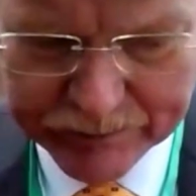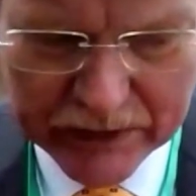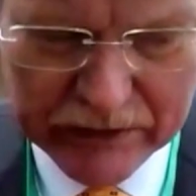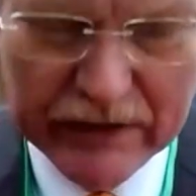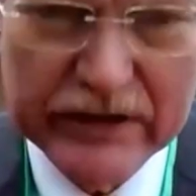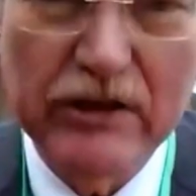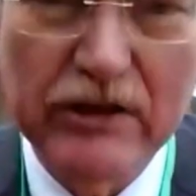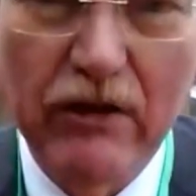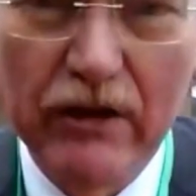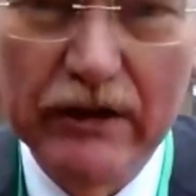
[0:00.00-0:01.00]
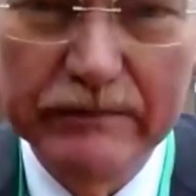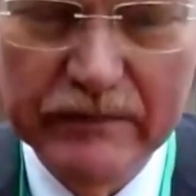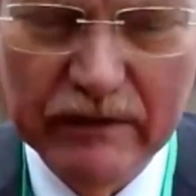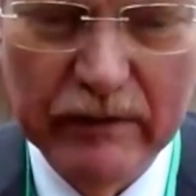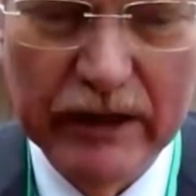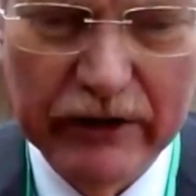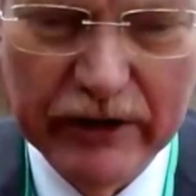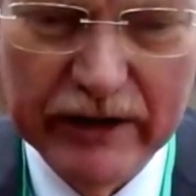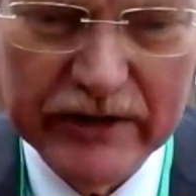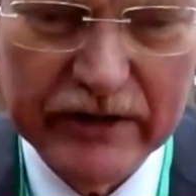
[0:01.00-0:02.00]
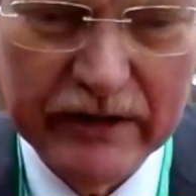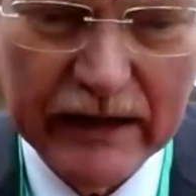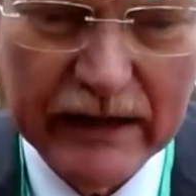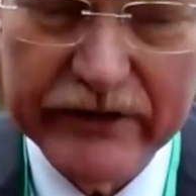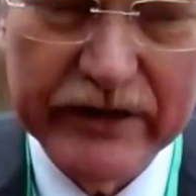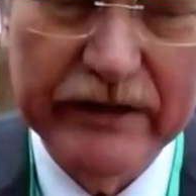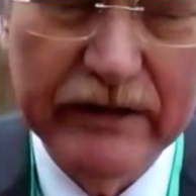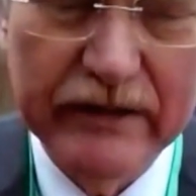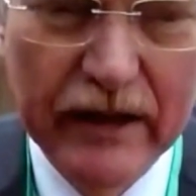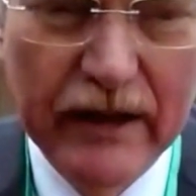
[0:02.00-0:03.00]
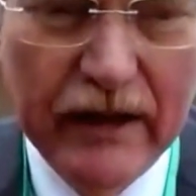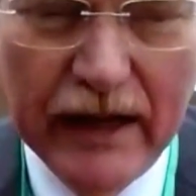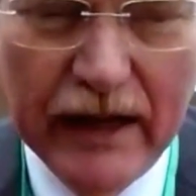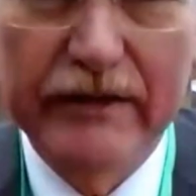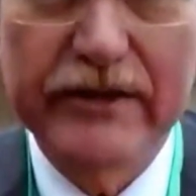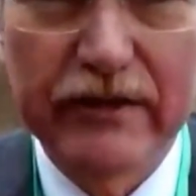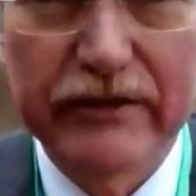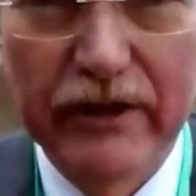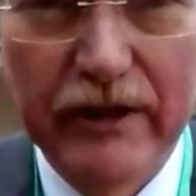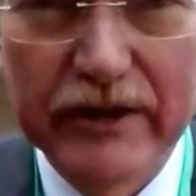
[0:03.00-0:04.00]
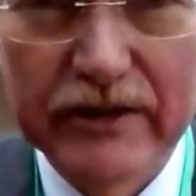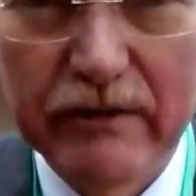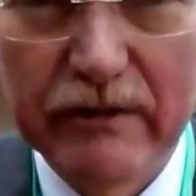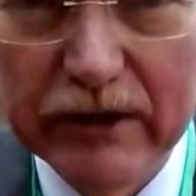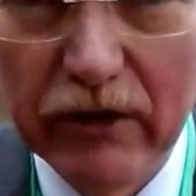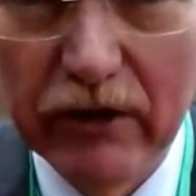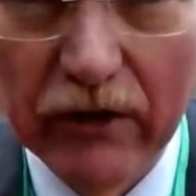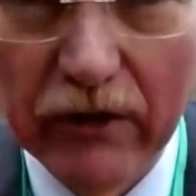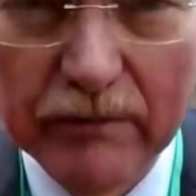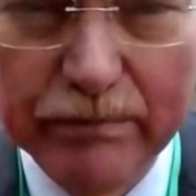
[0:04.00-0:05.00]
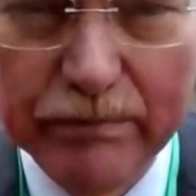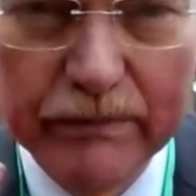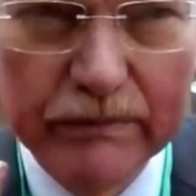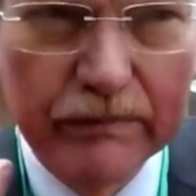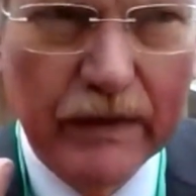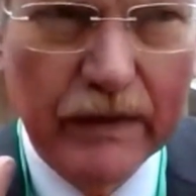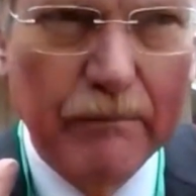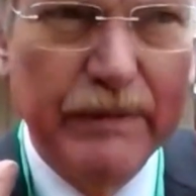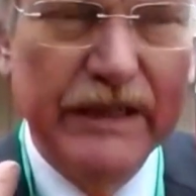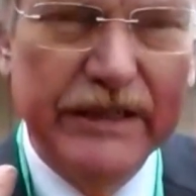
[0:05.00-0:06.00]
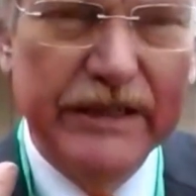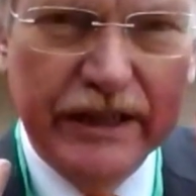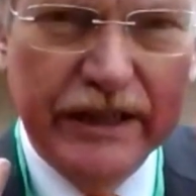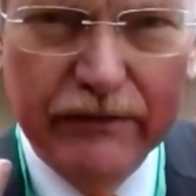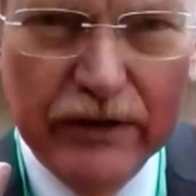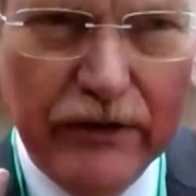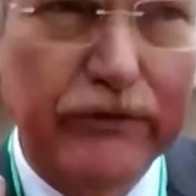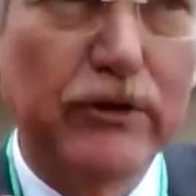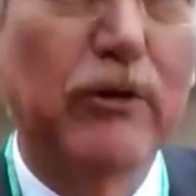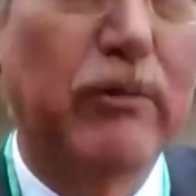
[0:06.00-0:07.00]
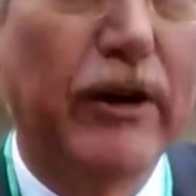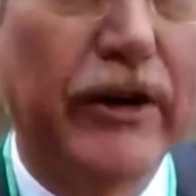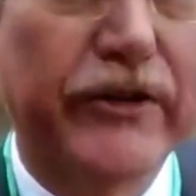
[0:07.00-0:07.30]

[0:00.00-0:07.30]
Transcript: So this is all where girls, I've seen hundreds of girls in one hall building these robots,